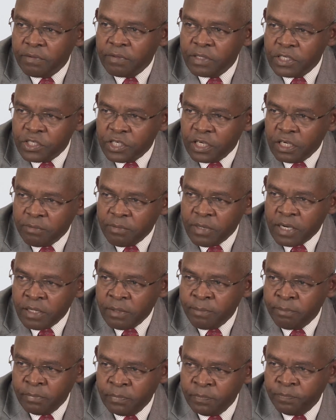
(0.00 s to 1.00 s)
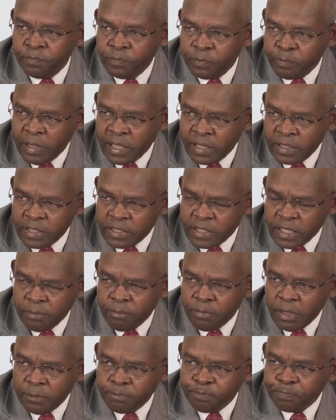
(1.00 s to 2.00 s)
this year, by
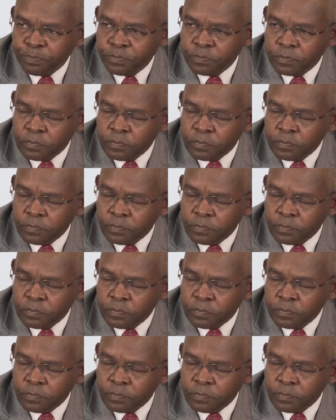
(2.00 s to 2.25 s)
December,